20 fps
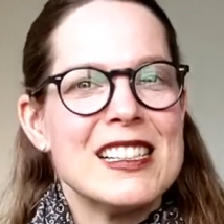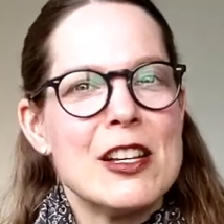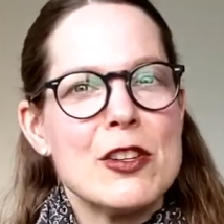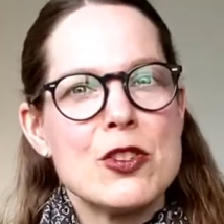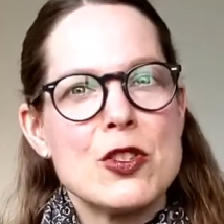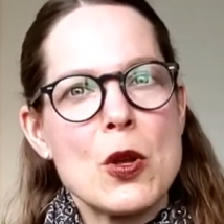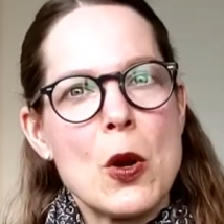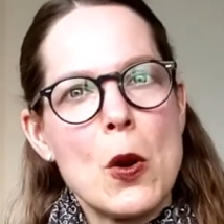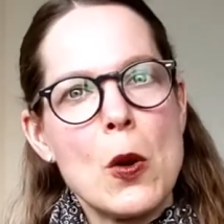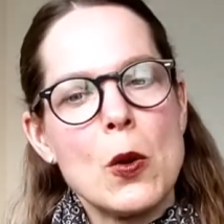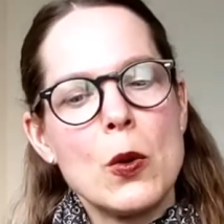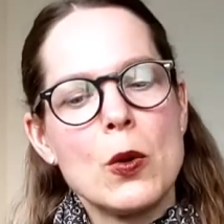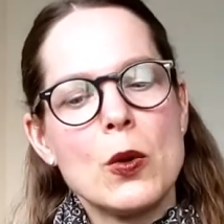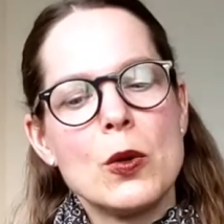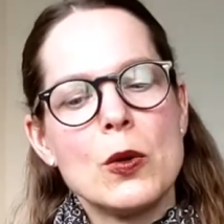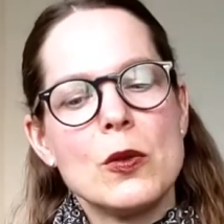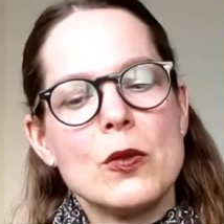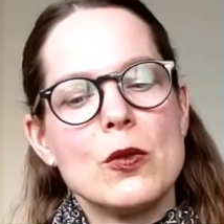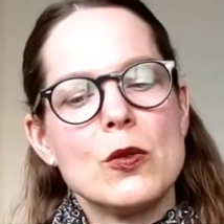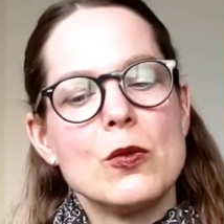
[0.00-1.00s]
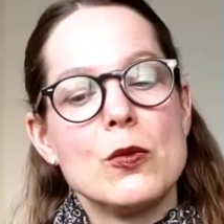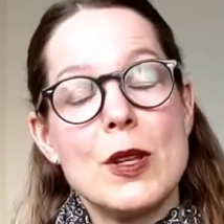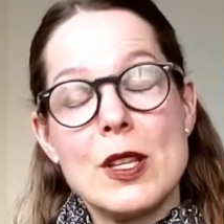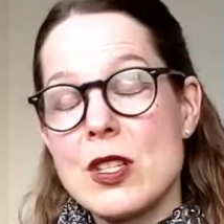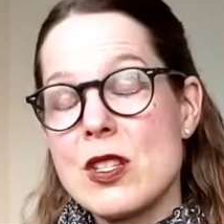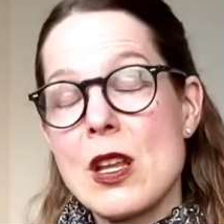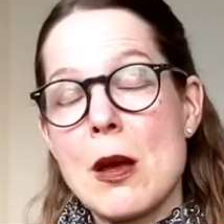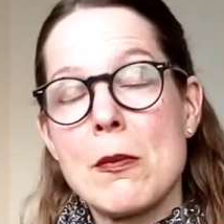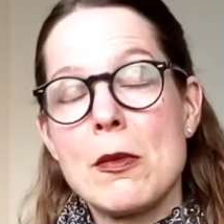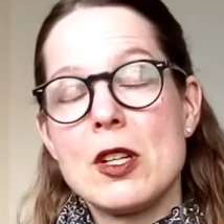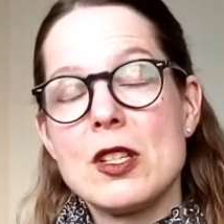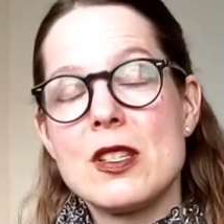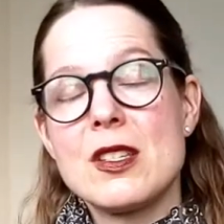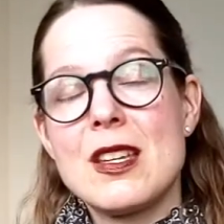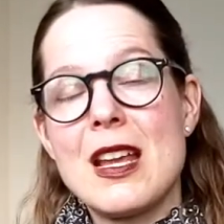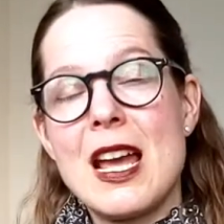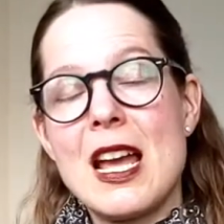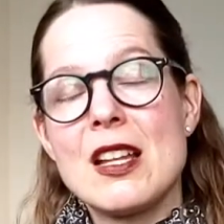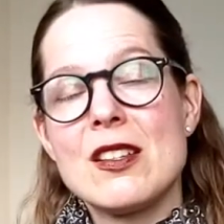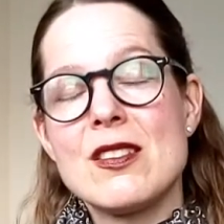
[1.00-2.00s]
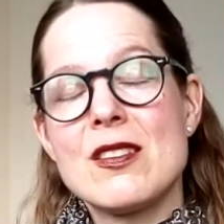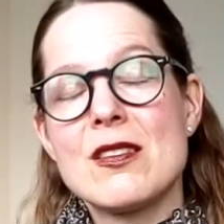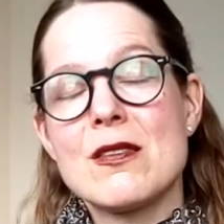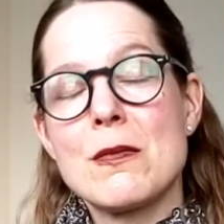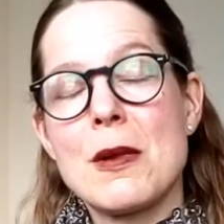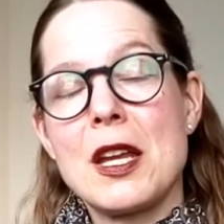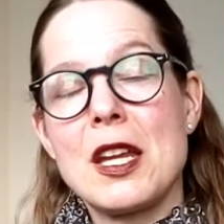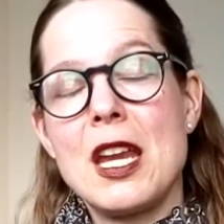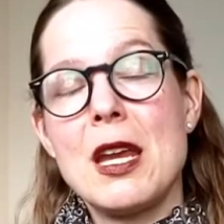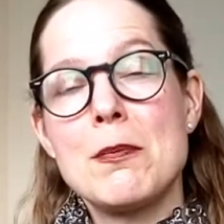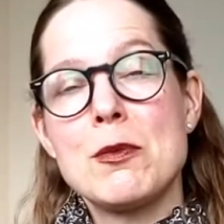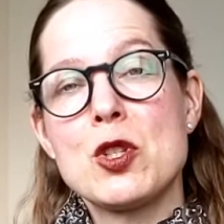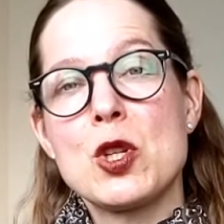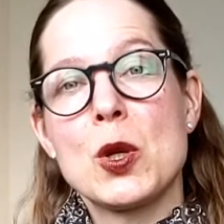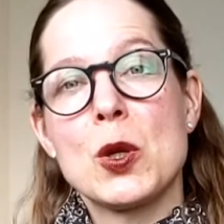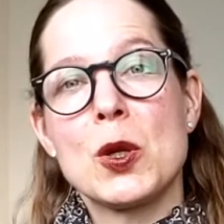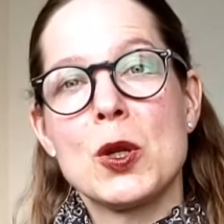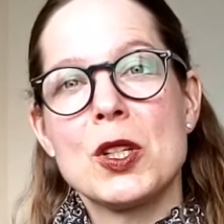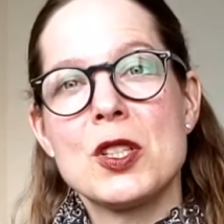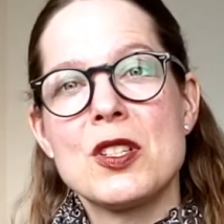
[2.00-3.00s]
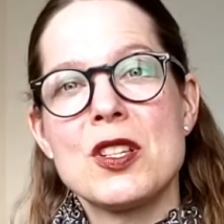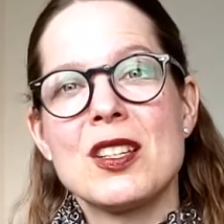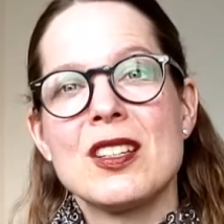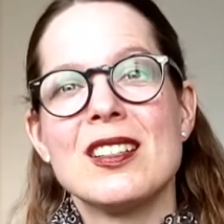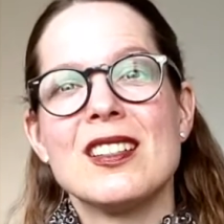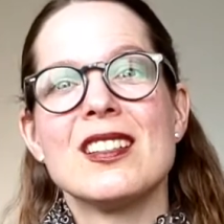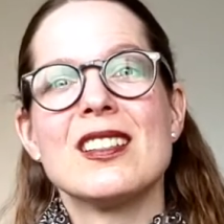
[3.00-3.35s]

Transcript: So when someone says, my hips hurt,